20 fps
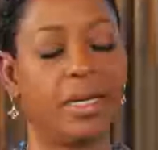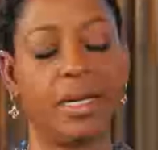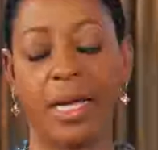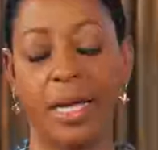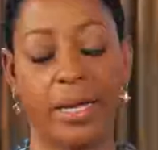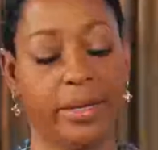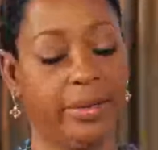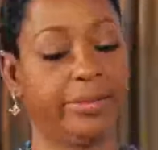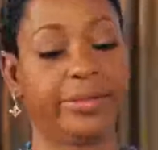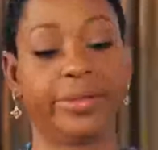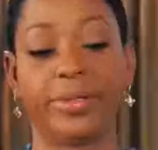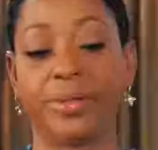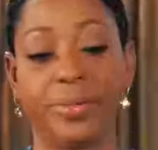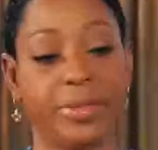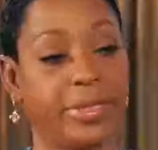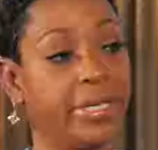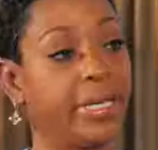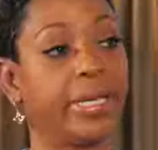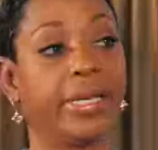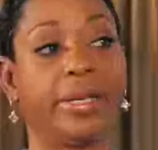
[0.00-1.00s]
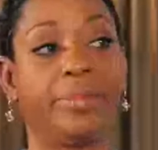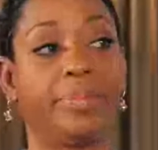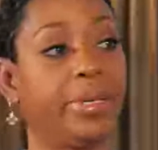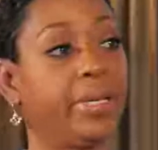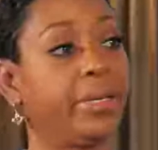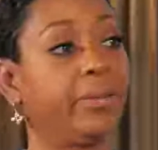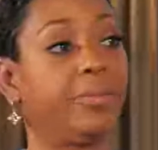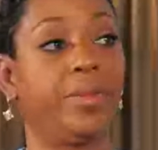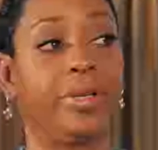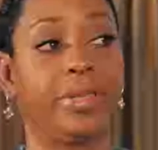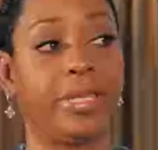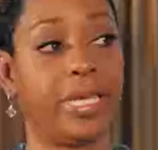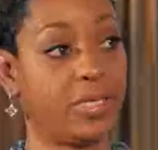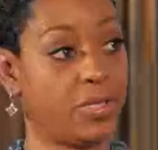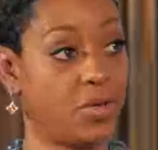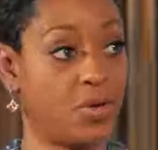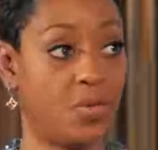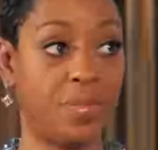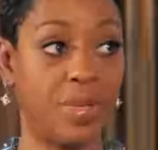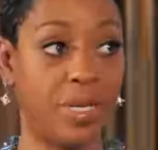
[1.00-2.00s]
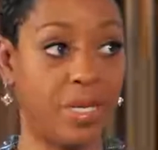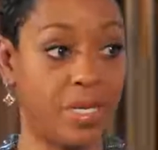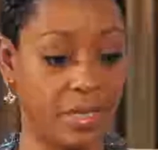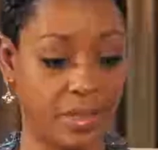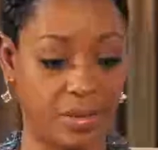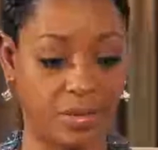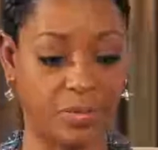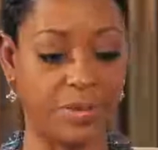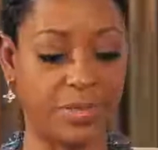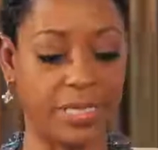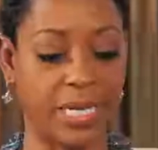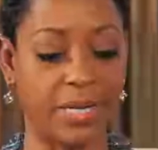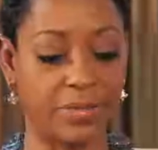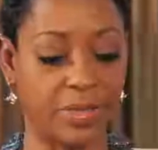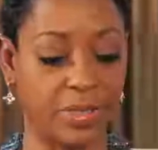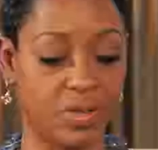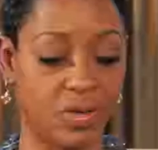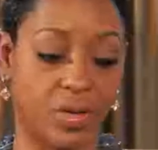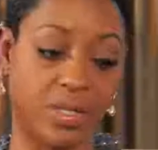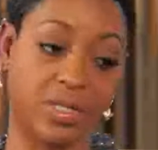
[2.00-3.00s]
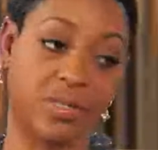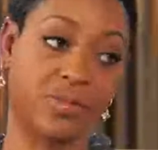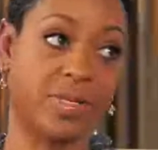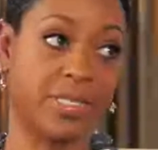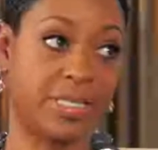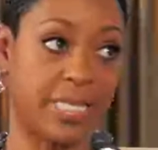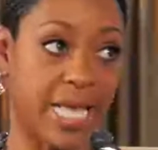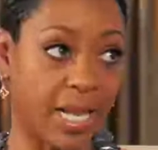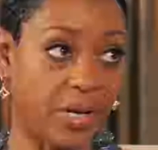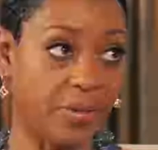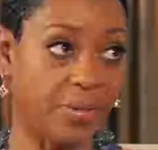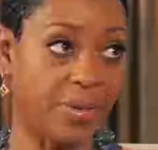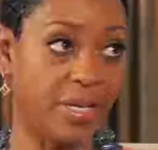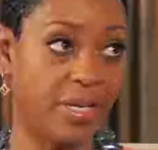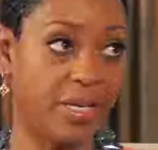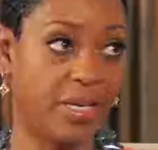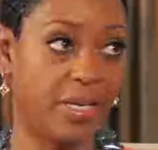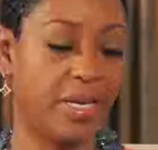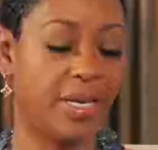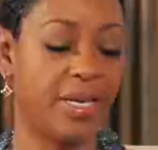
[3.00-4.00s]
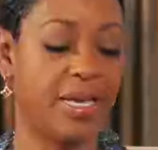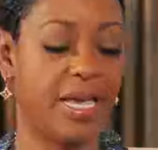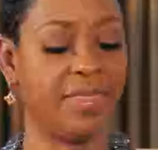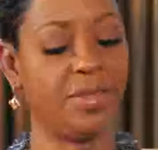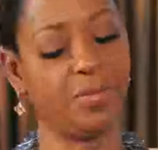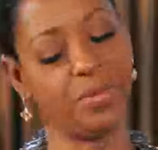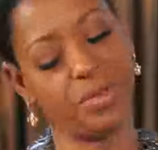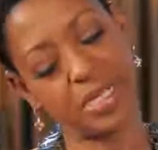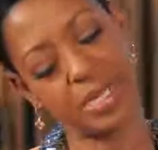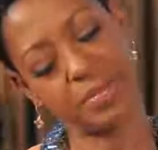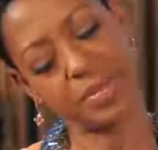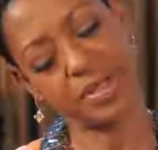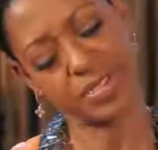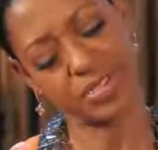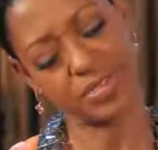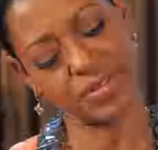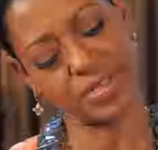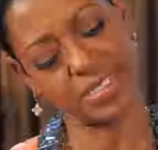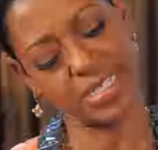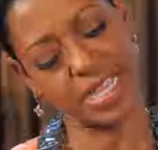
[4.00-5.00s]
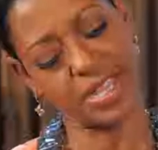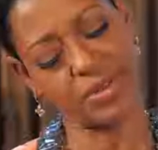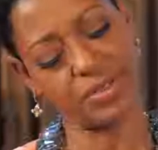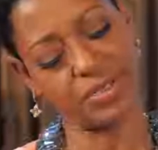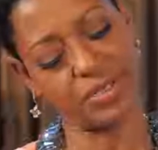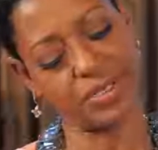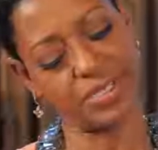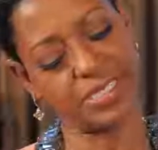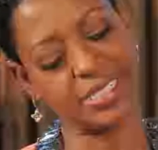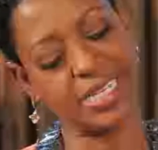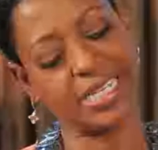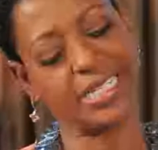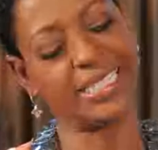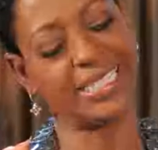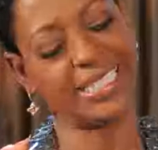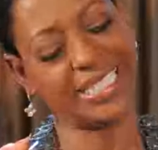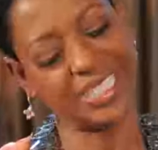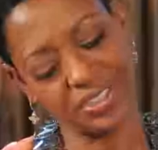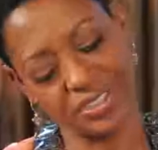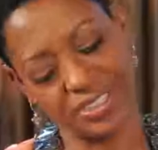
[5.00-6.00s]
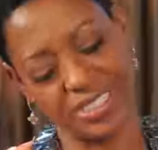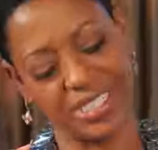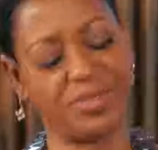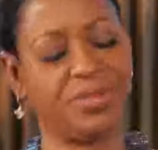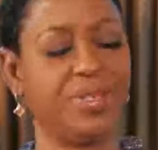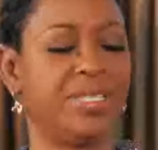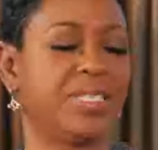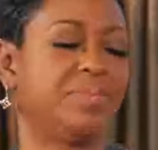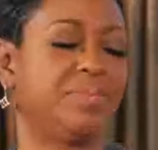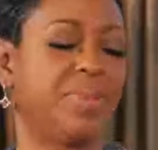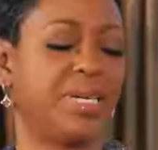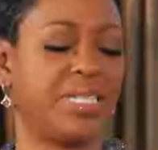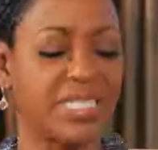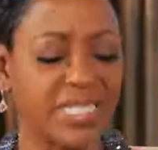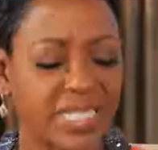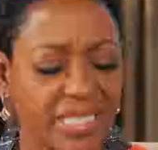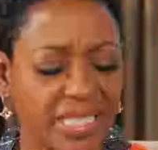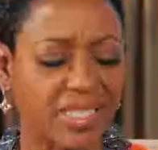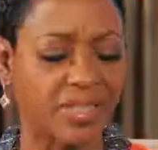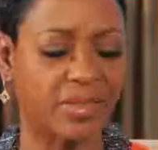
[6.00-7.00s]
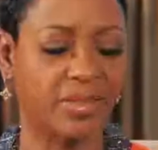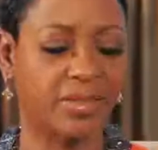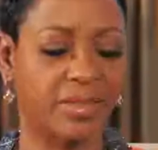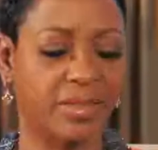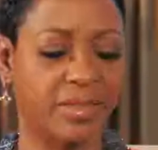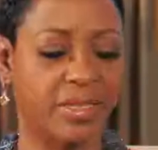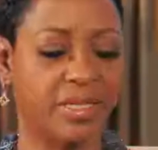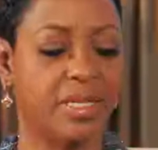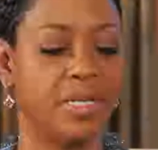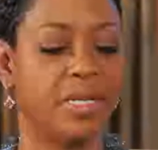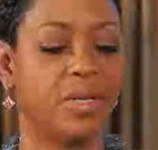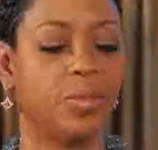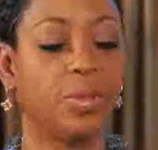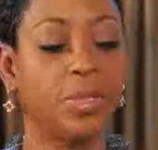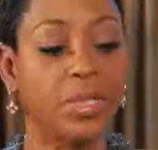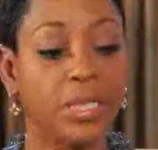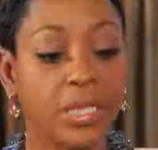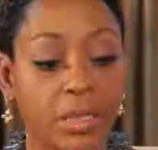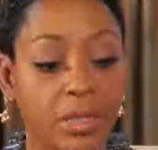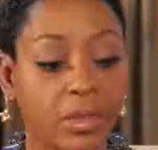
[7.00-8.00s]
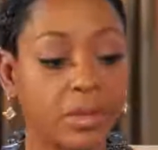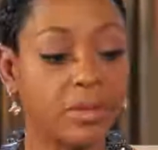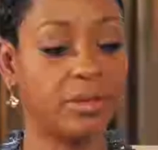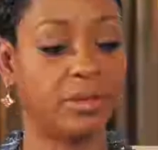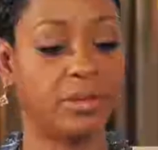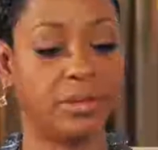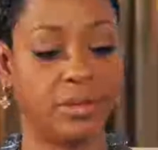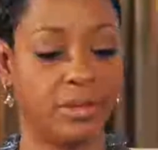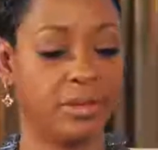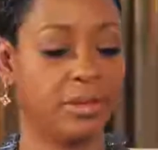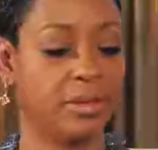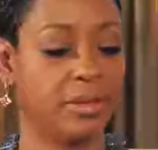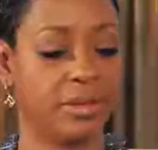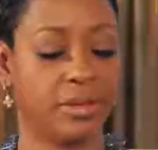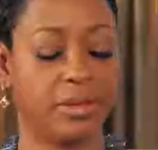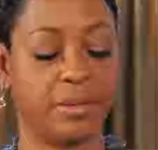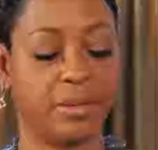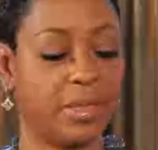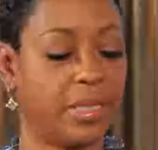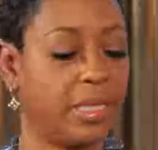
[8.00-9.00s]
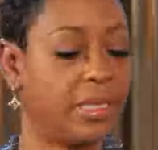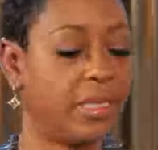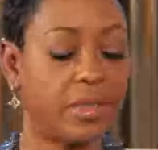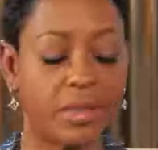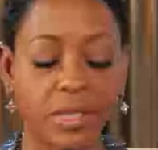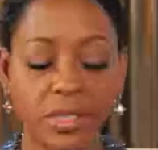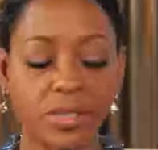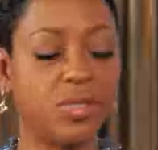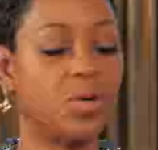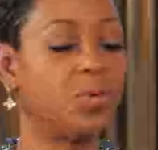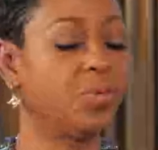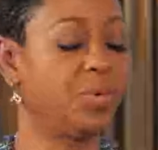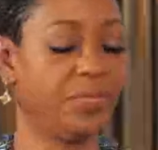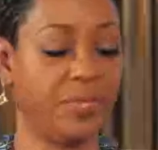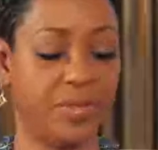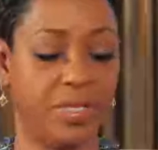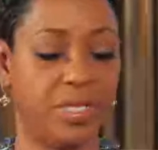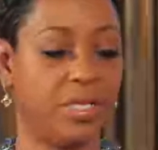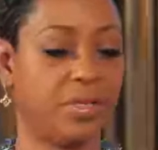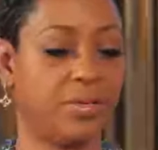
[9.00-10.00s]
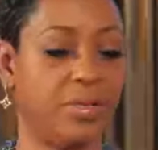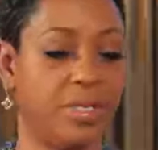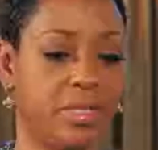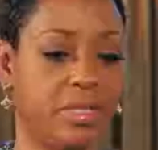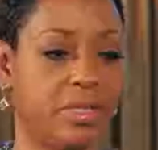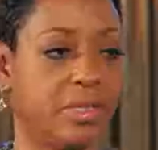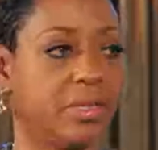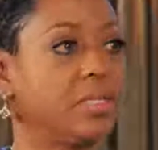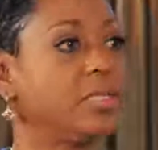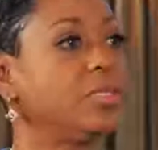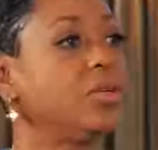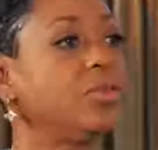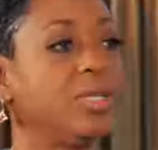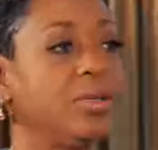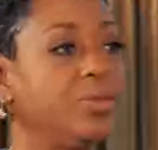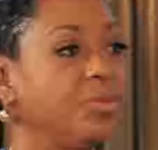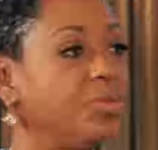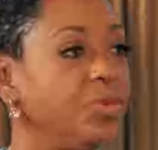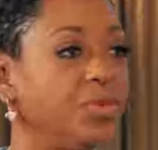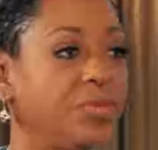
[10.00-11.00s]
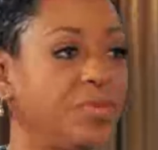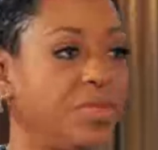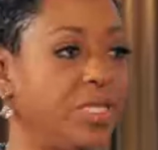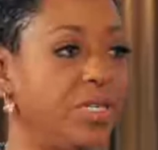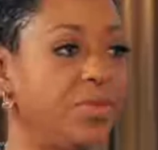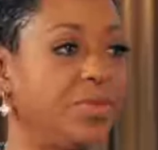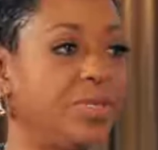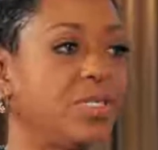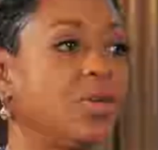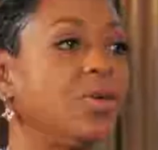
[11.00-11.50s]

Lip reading: I don't know what they get, but what they told me was I was going to go on straight salary. And then when you come on straight salary, you can take a little decrease in pay, just a little. Well, little, there's no room for decrease. There's no room for decrease.